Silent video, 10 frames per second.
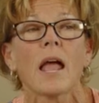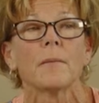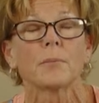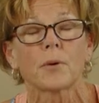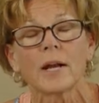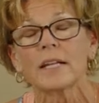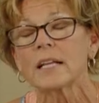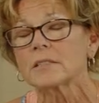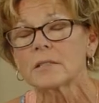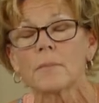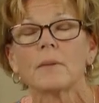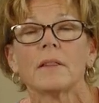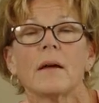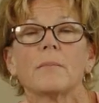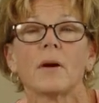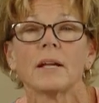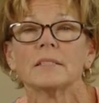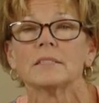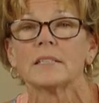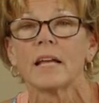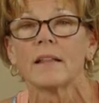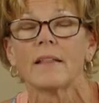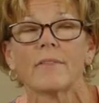and prayed that something that Brian said,